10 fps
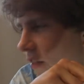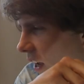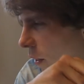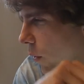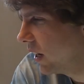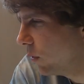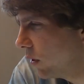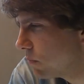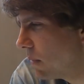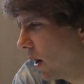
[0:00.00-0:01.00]
The other one
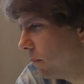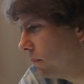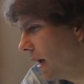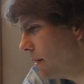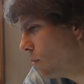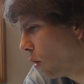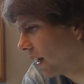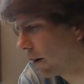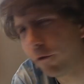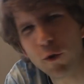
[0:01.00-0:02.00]
was maybe more
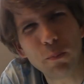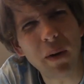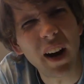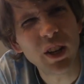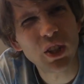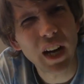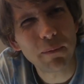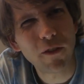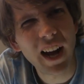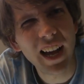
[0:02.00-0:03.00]
like a fruit punch
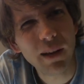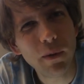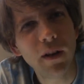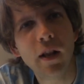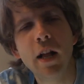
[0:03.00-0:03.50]
type vibe.